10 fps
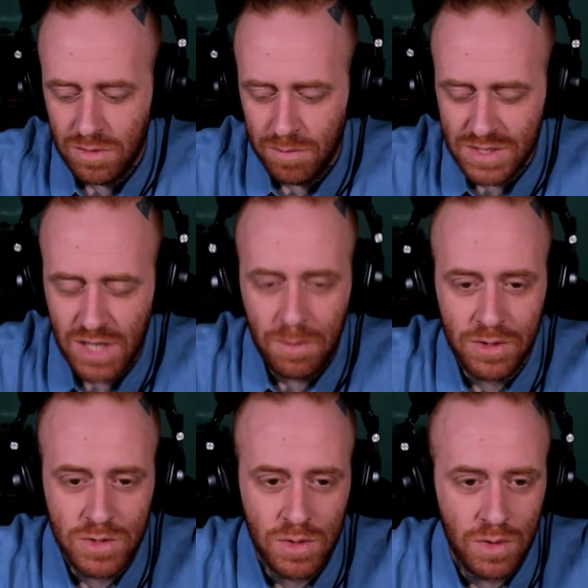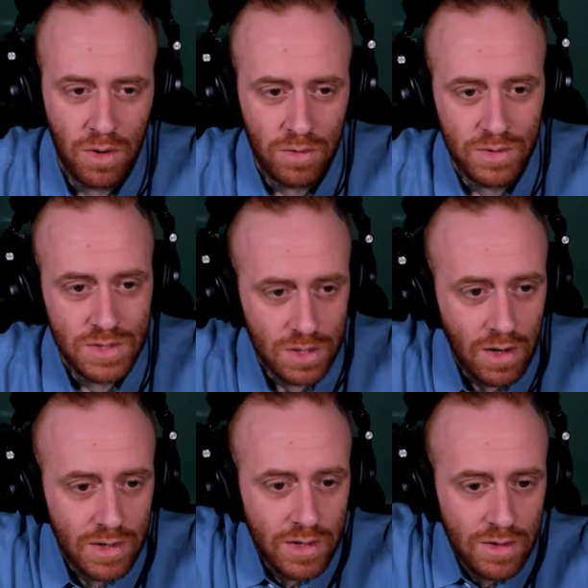my time on this earth is
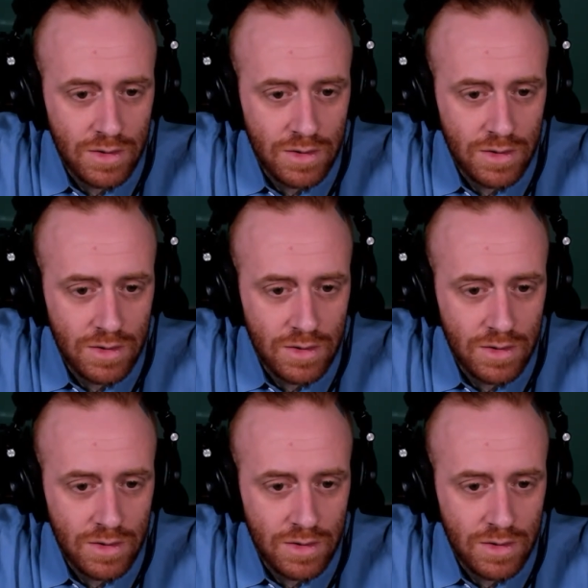done.